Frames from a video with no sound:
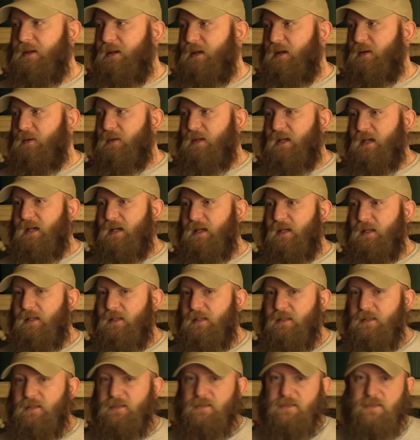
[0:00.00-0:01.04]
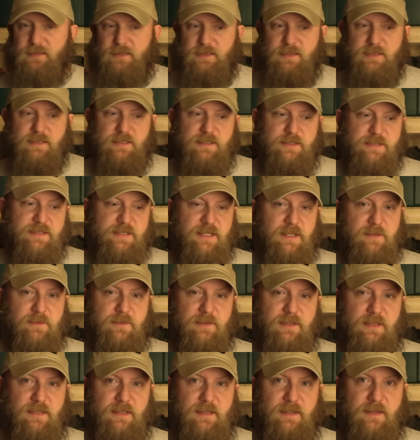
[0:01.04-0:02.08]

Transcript: Okay, so